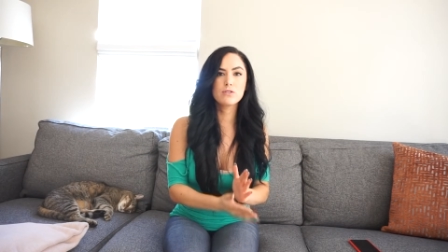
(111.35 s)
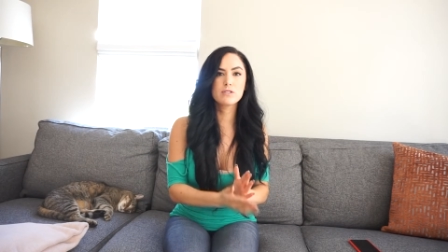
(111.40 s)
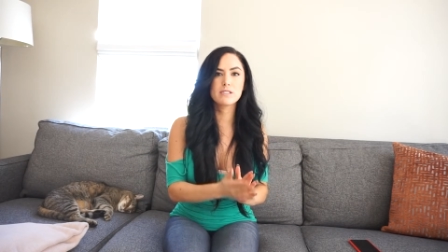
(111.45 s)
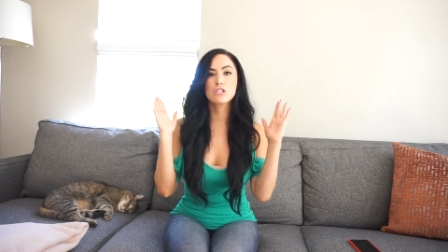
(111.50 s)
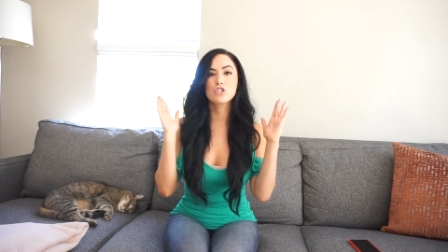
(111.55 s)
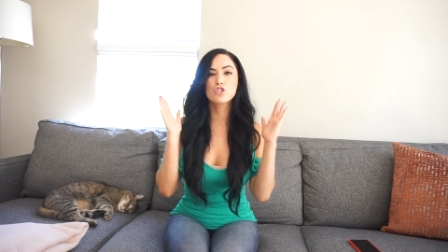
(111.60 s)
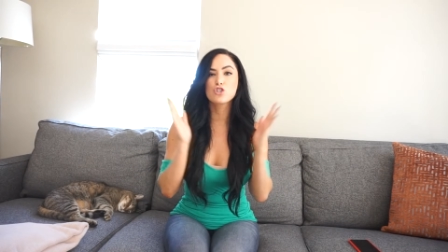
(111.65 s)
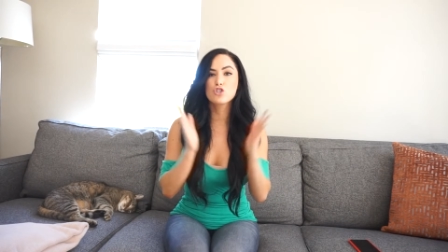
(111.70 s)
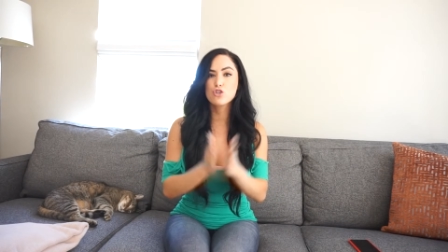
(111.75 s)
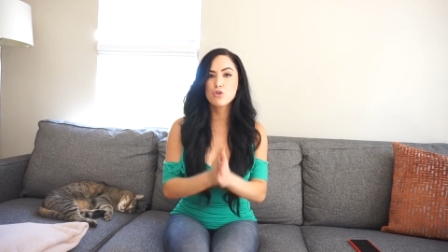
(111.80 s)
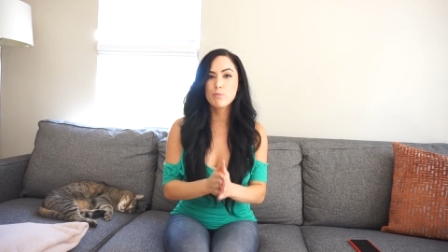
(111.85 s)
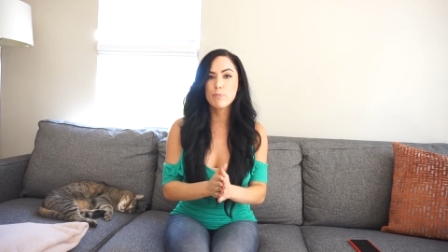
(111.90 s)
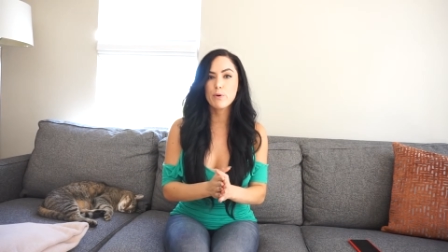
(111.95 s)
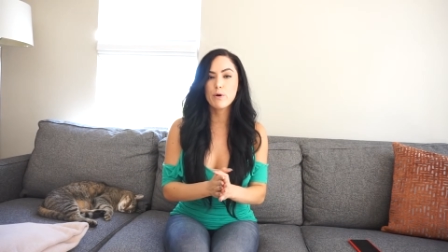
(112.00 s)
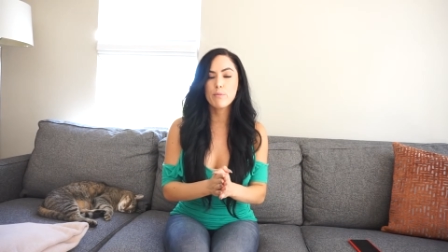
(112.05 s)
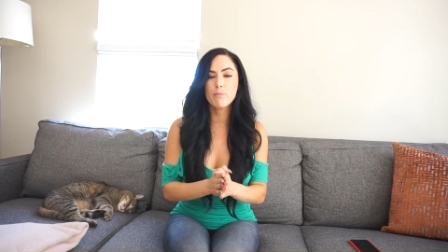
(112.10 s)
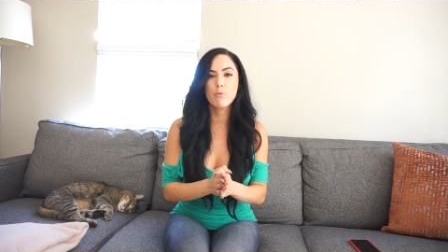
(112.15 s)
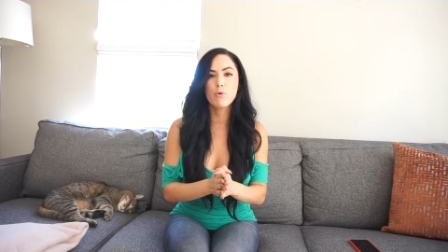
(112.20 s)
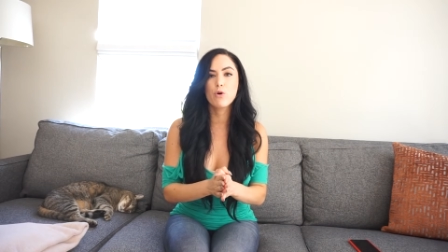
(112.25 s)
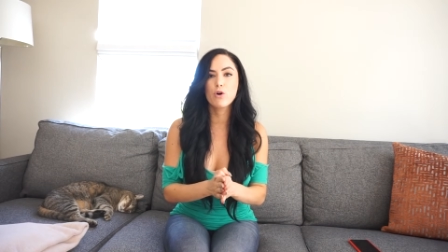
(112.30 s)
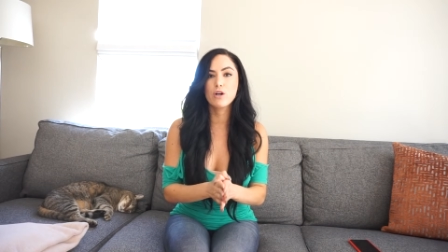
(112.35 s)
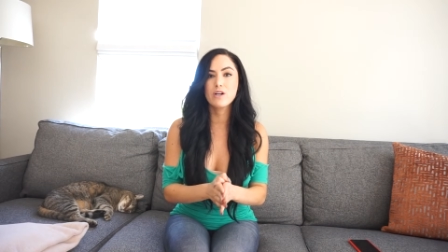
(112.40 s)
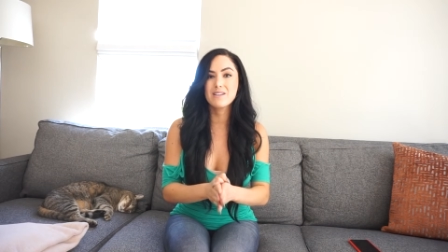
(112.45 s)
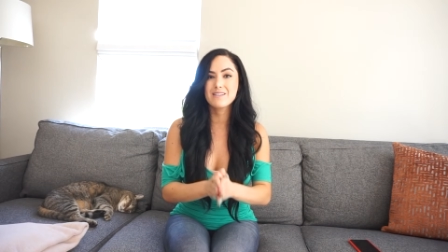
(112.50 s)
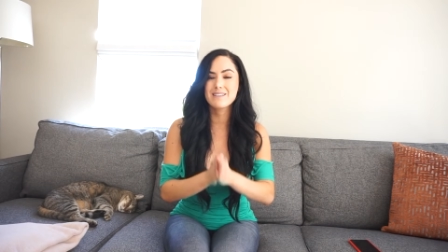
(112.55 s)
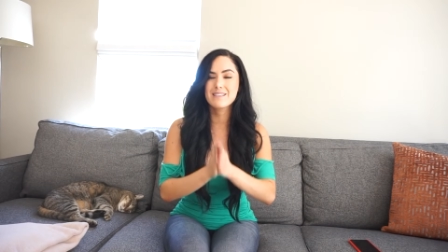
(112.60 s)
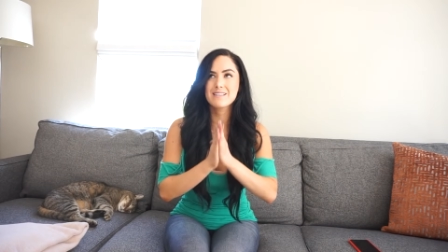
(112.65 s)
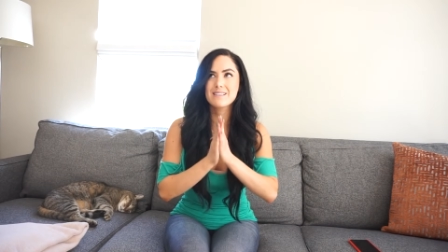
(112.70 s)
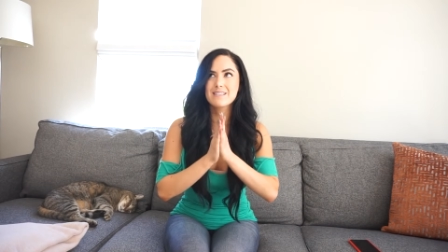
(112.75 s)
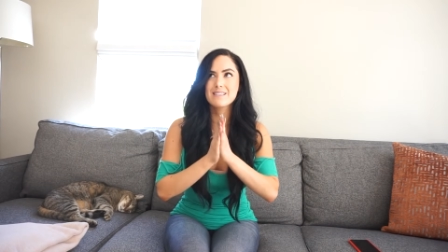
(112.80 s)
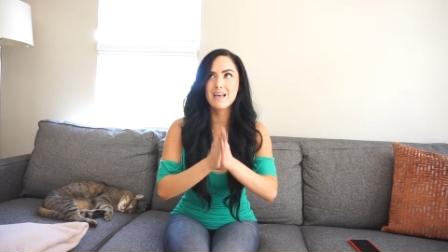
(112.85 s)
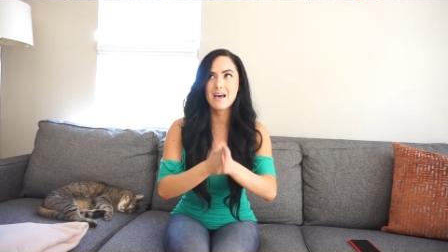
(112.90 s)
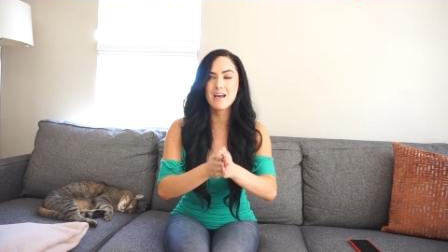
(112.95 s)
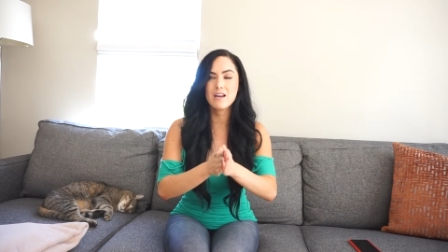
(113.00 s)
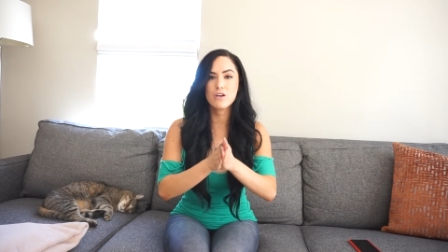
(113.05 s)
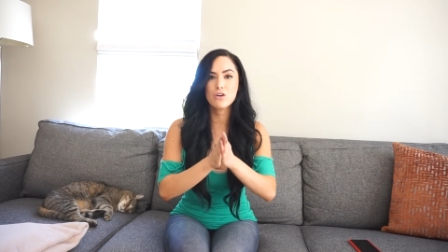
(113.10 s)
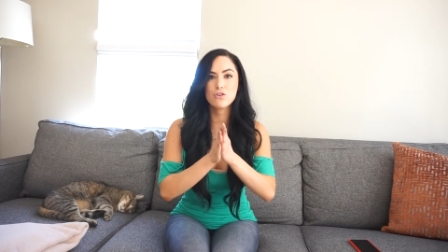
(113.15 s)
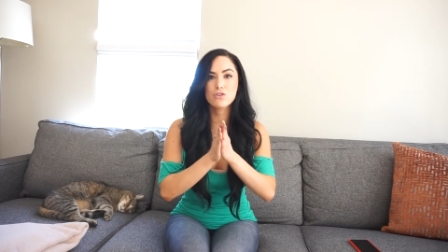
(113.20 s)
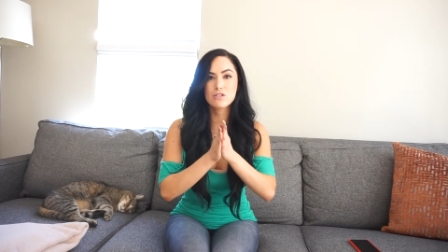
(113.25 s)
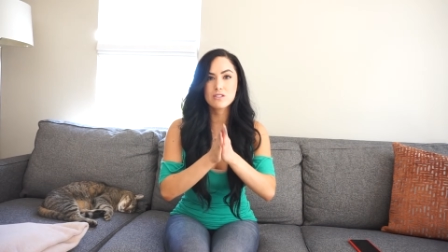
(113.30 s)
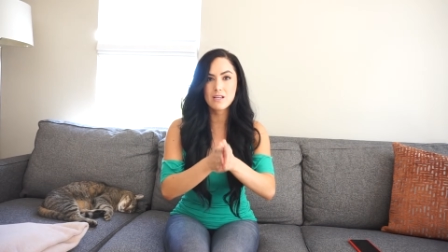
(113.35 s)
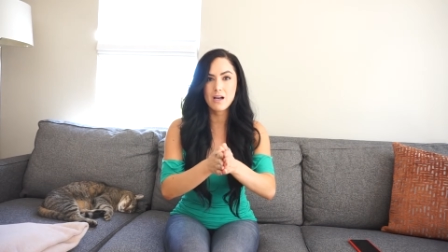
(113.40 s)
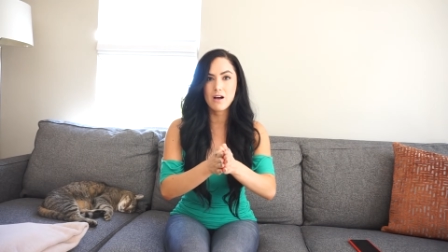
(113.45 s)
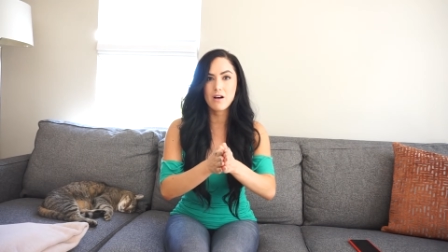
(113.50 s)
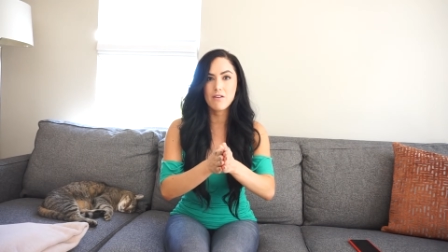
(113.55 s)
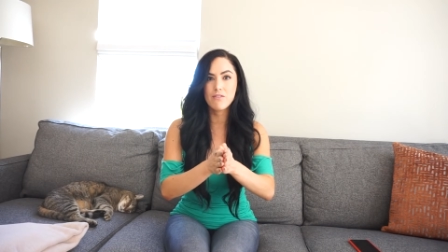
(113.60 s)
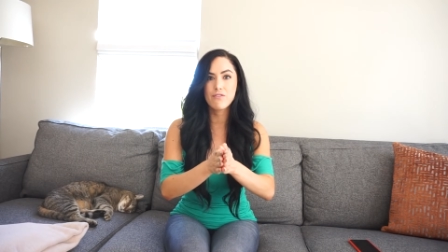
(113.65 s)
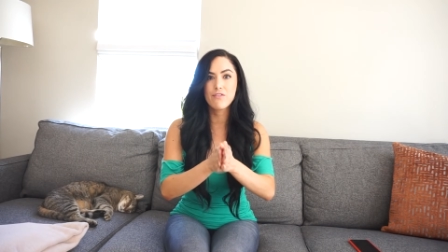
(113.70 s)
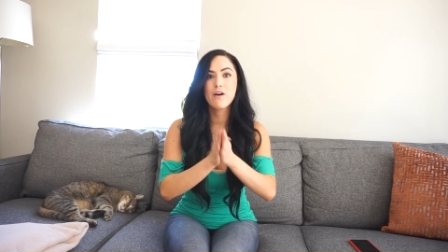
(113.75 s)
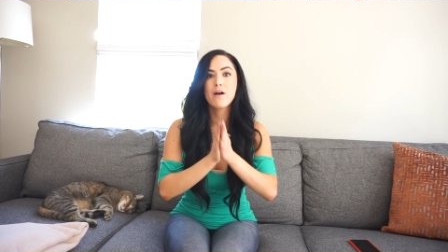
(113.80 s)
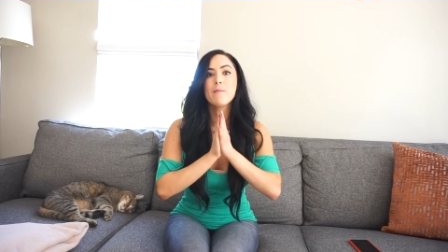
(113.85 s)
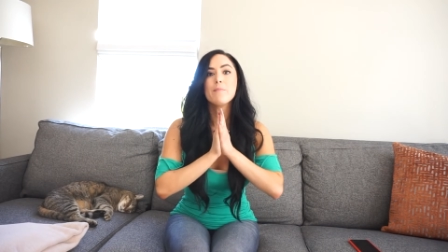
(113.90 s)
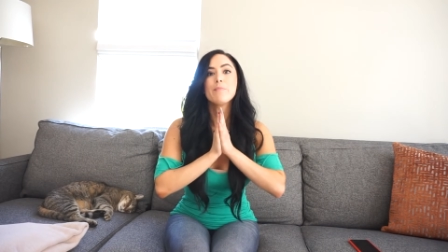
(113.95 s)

So it's super important to set yourself